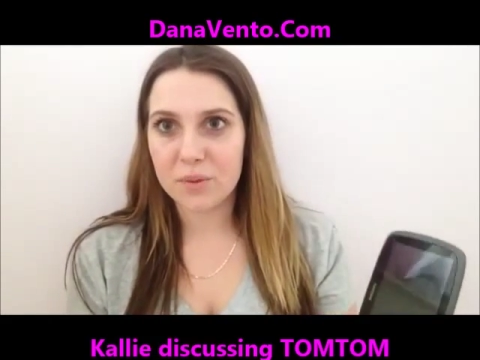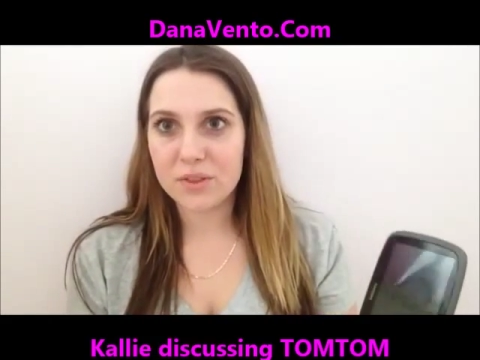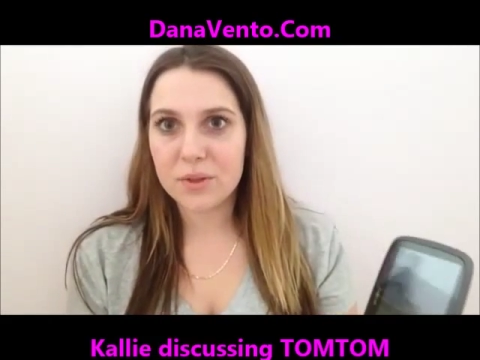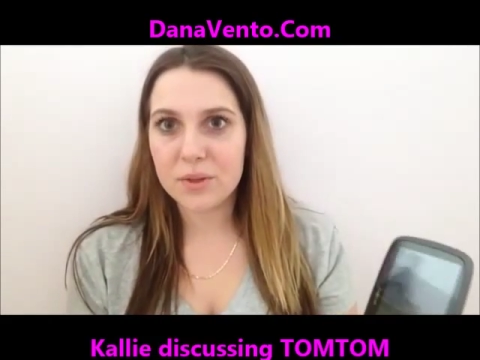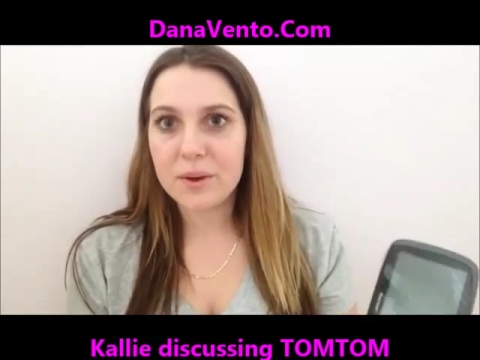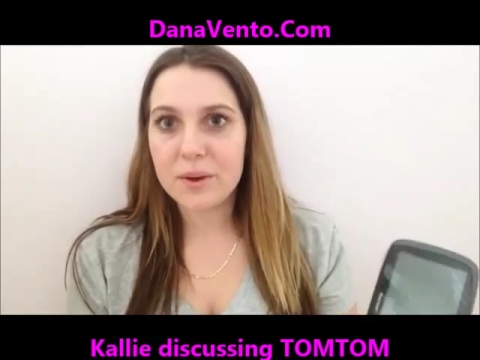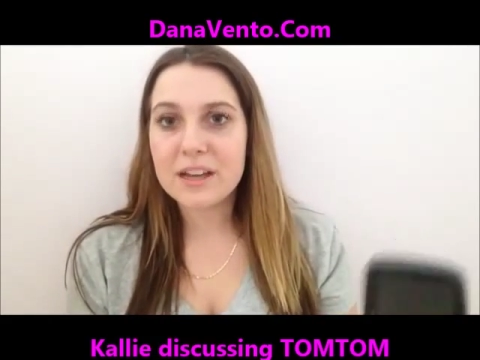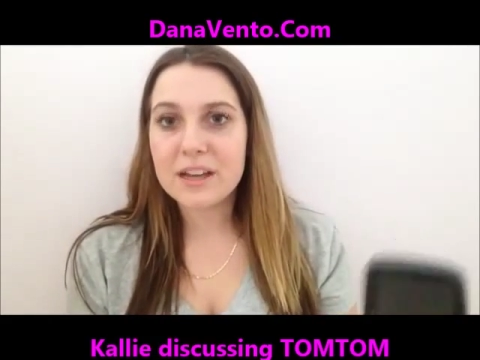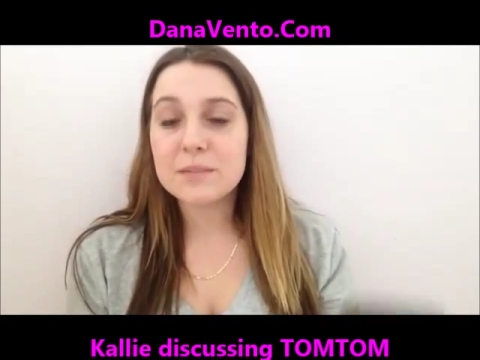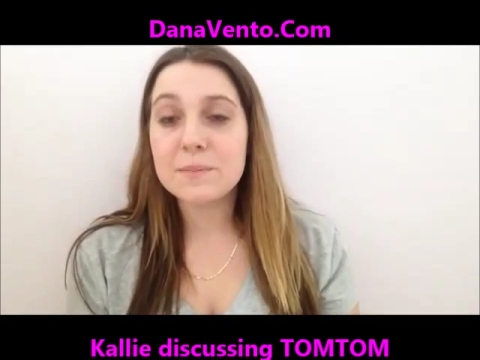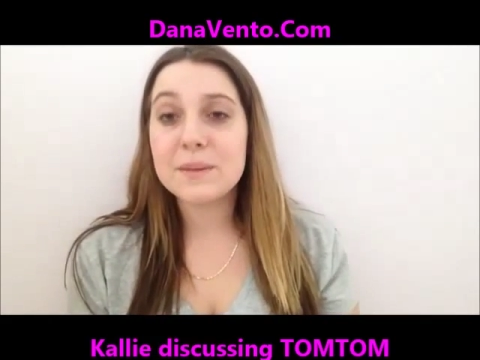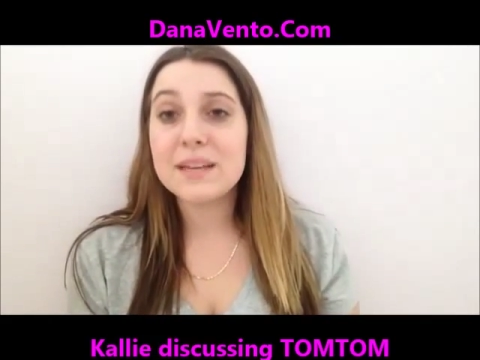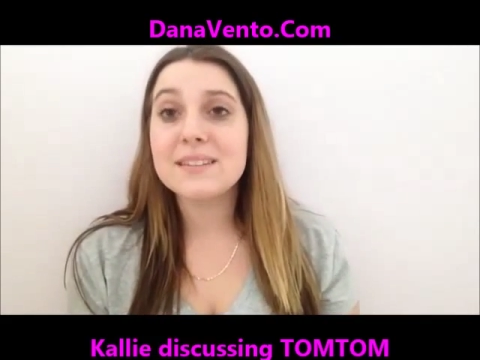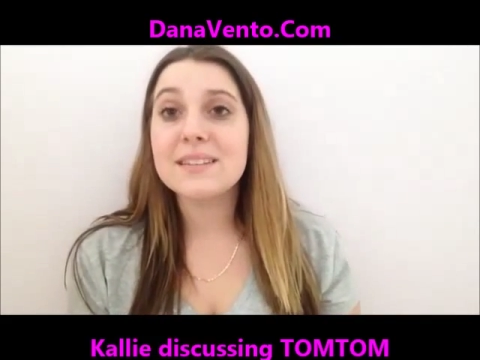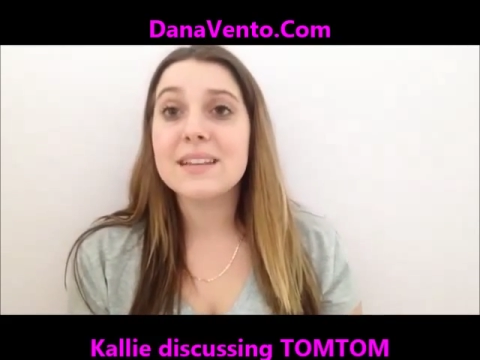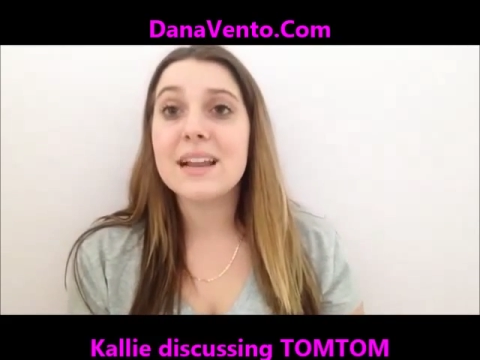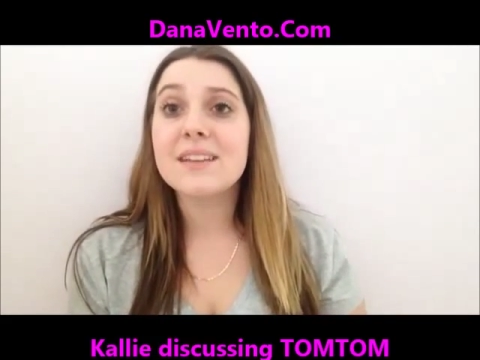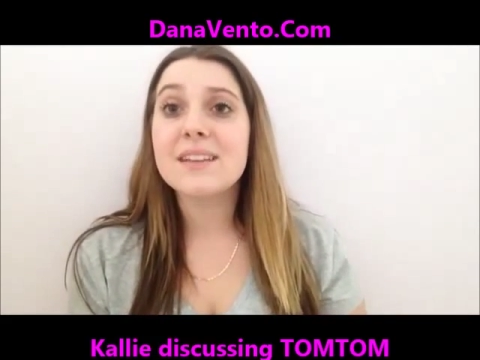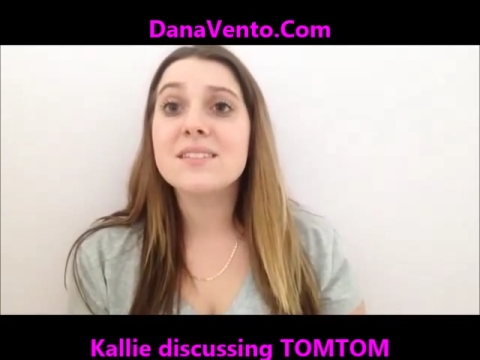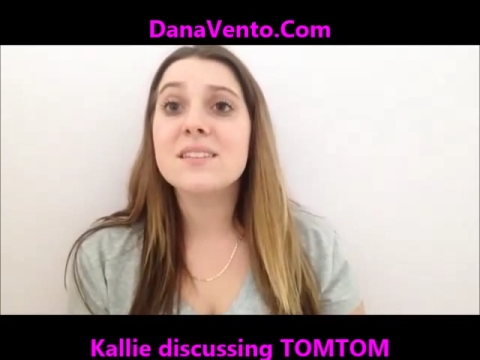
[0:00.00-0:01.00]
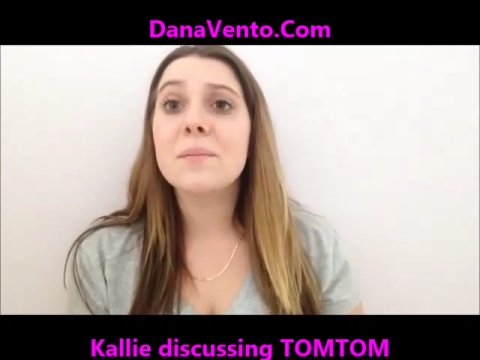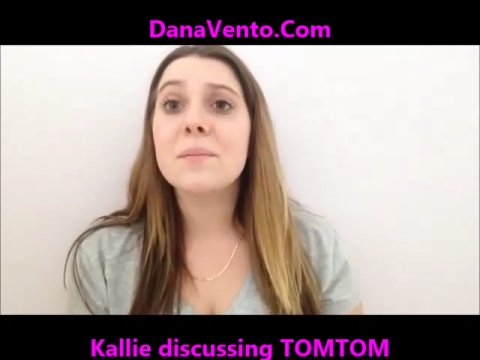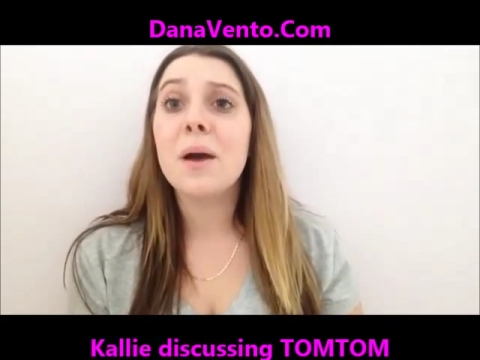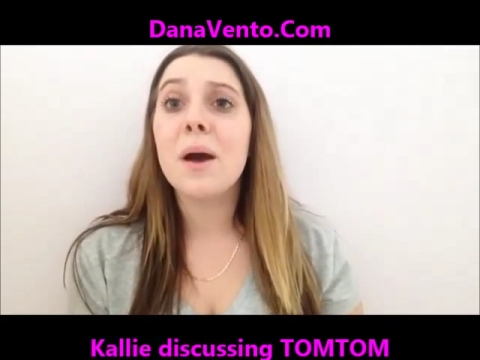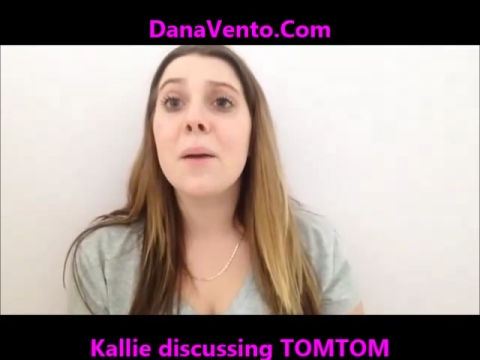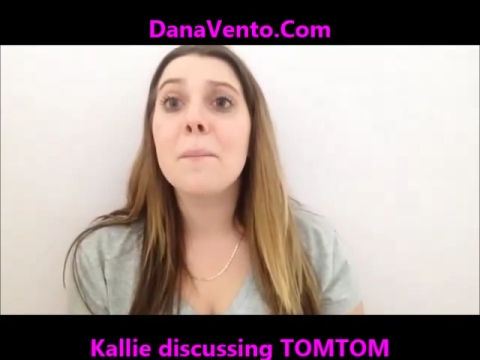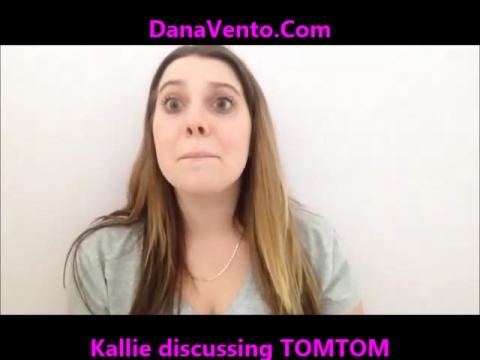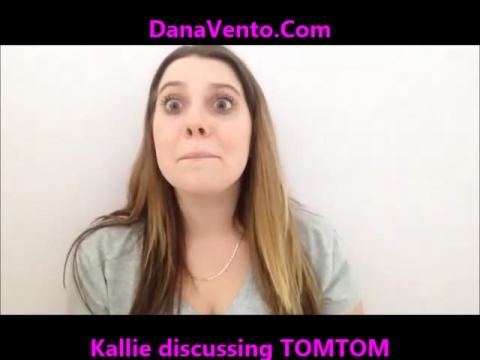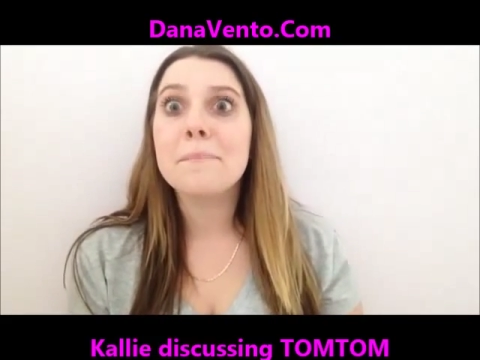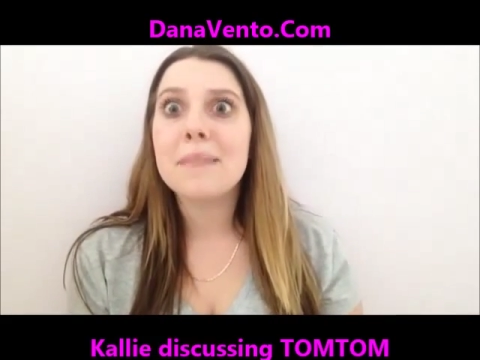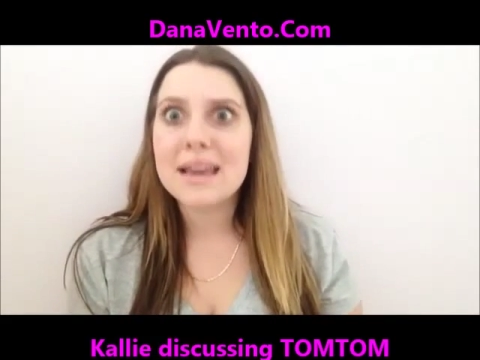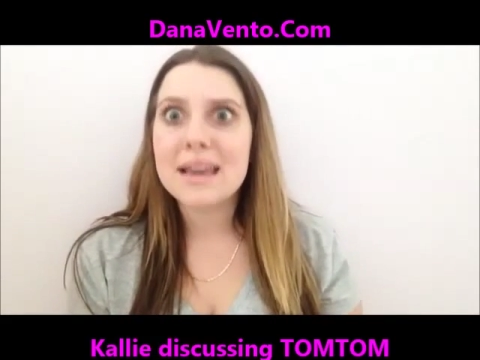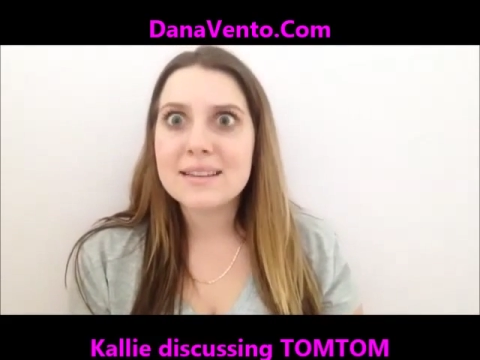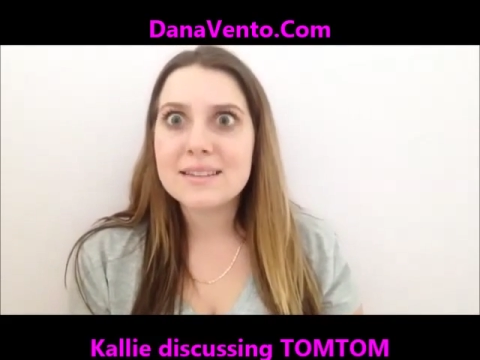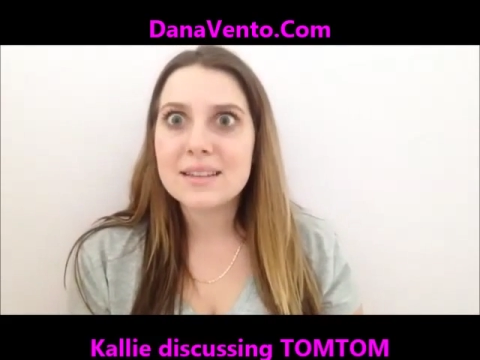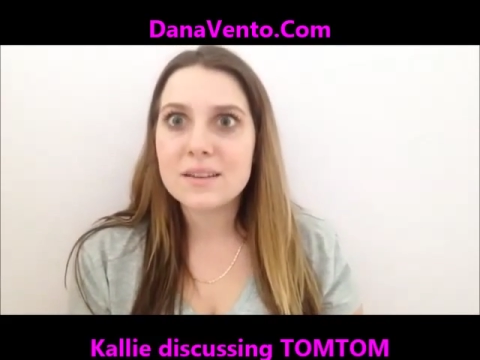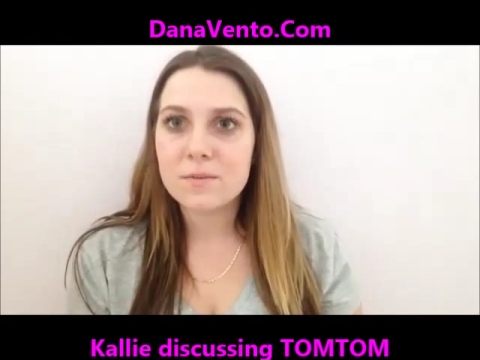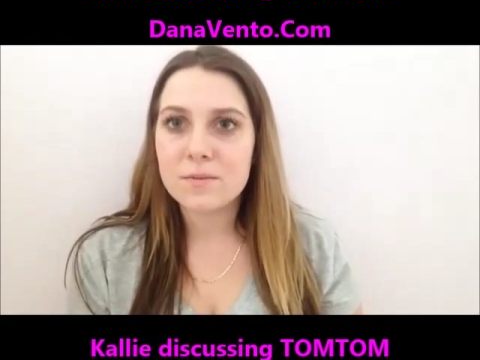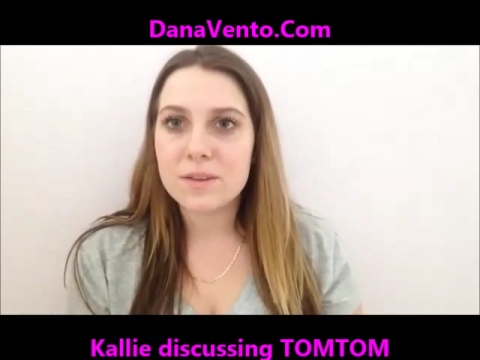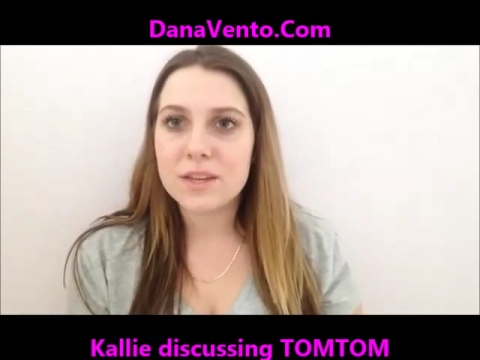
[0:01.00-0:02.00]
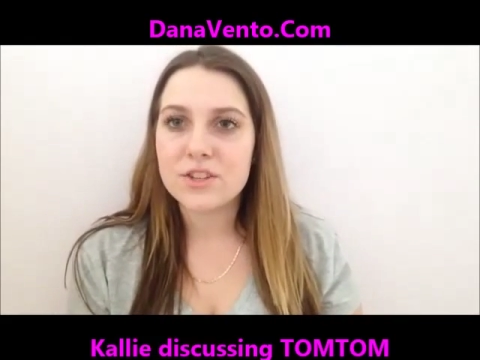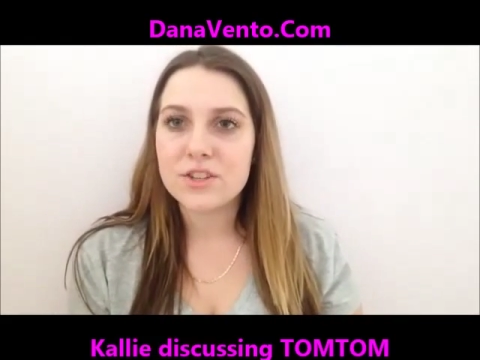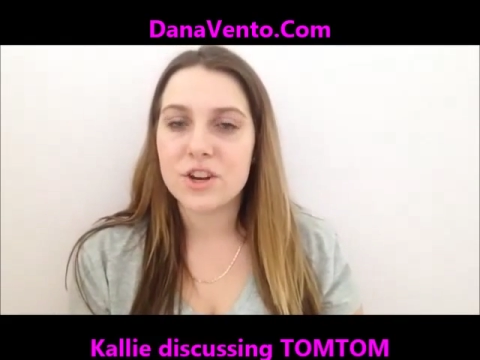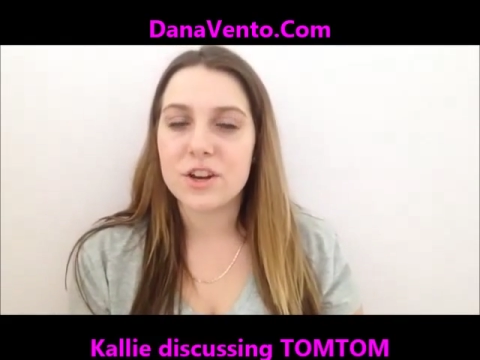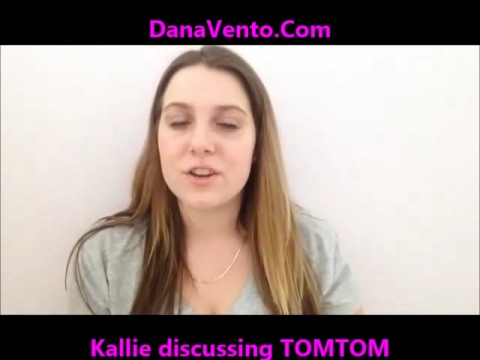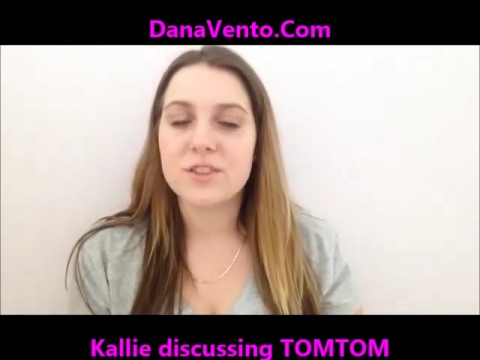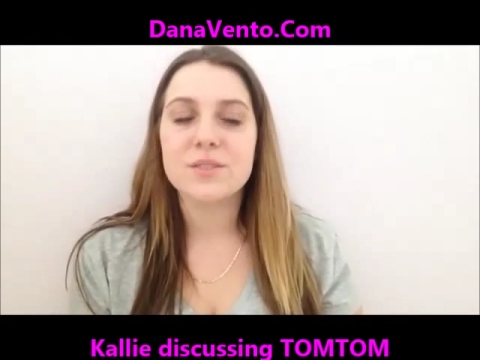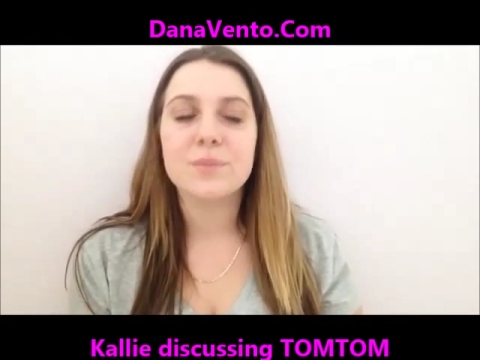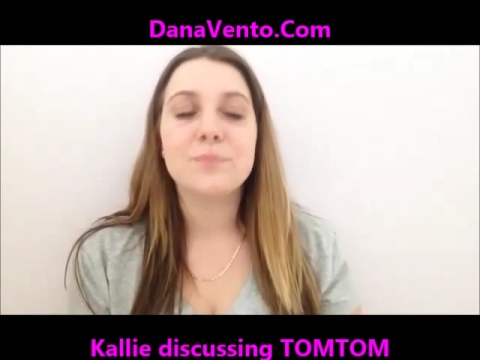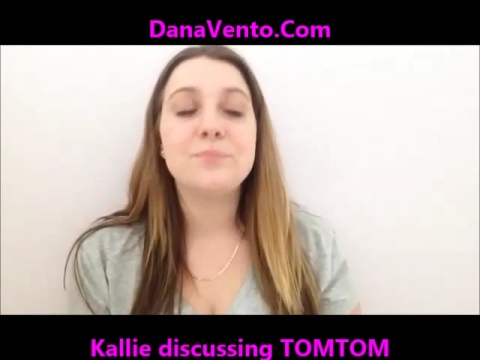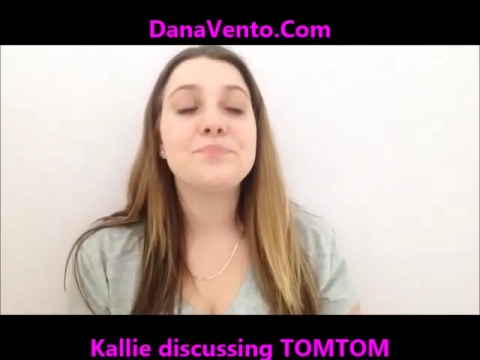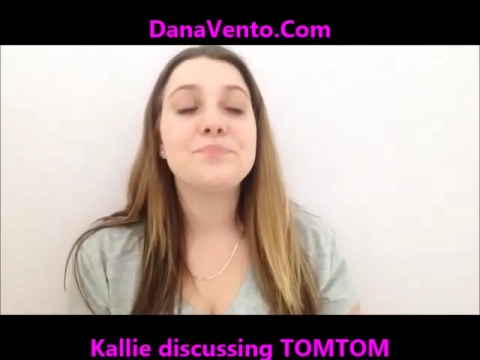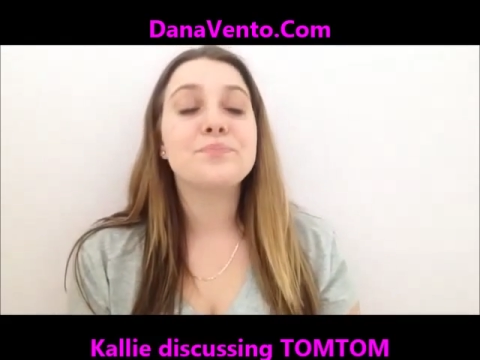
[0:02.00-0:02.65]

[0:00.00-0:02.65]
with you guys because it has some amazing features.